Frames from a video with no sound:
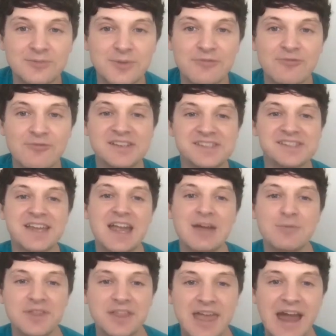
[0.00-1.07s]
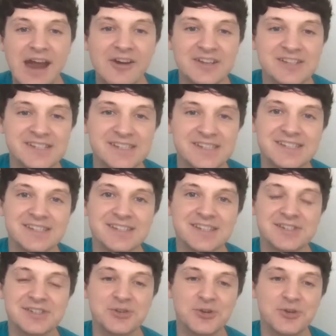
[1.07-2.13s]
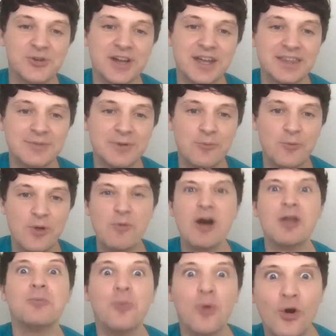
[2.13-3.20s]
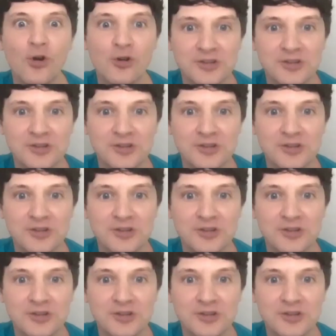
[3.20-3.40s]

we've resonated with the characters and the story, and we, we want more.